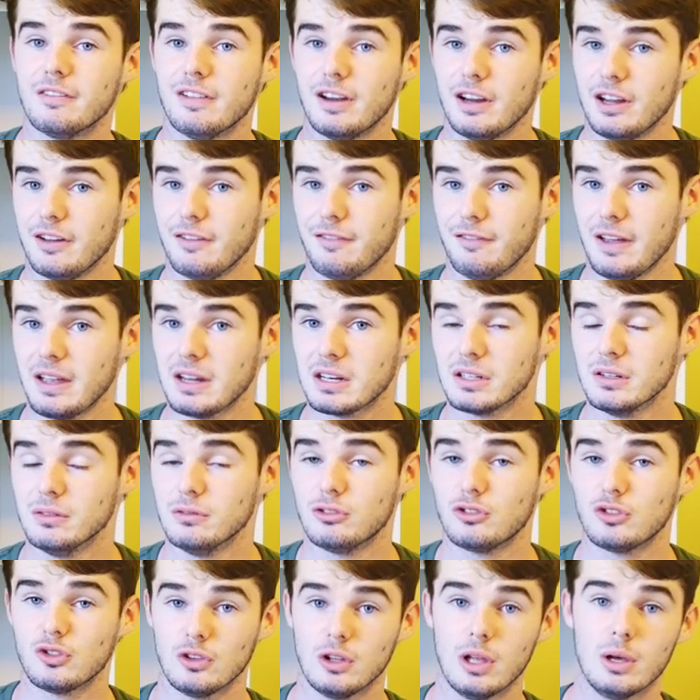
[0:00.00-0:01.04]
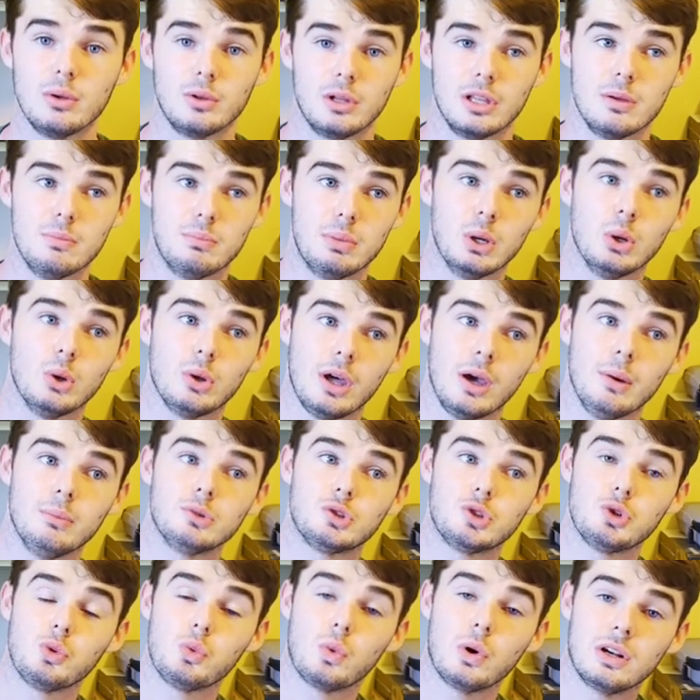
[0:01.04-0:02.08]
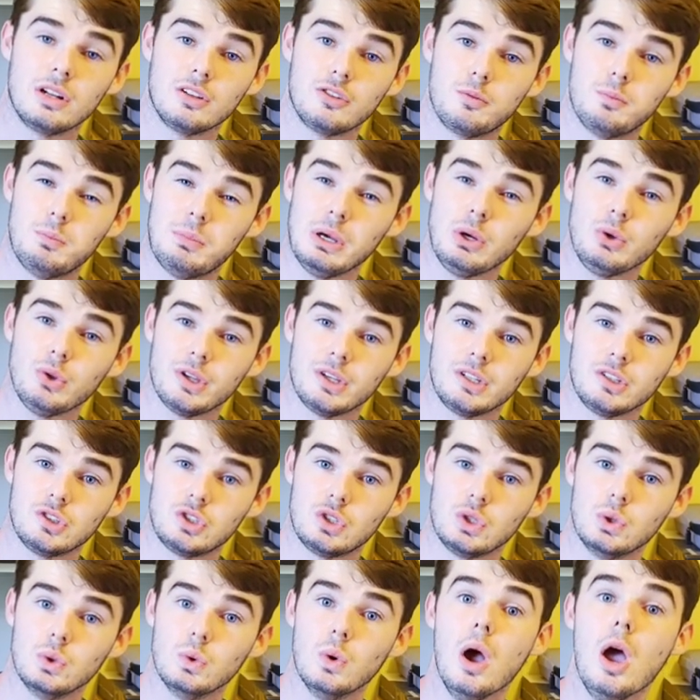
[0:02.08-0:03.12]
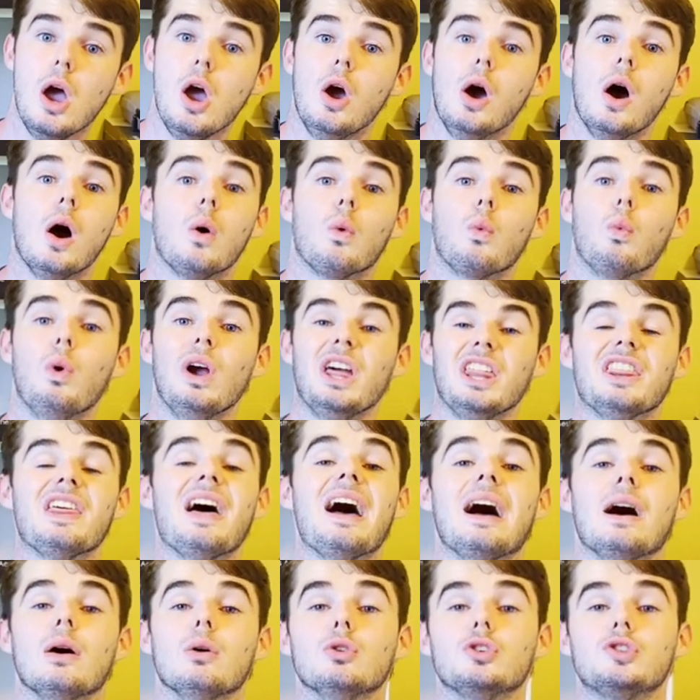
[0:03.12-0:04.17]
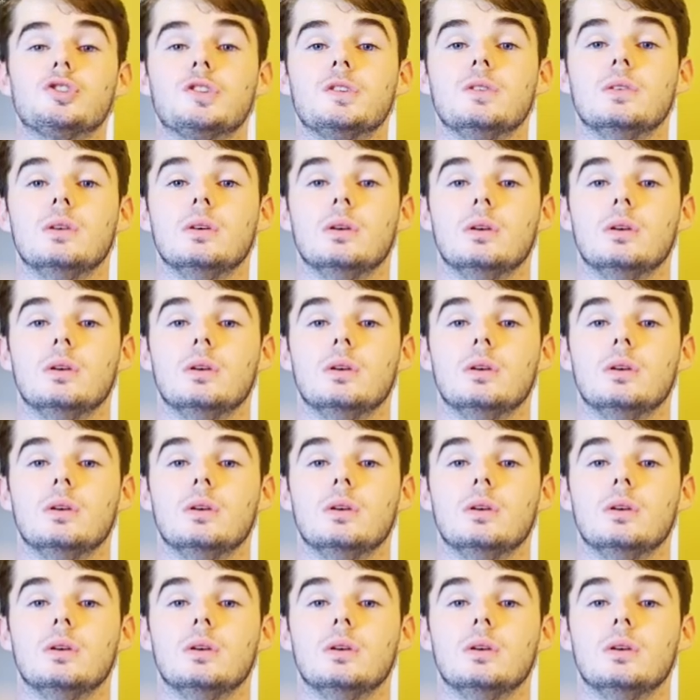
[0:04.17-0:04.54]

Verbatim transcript: very effective, slowly build up to what it's building to without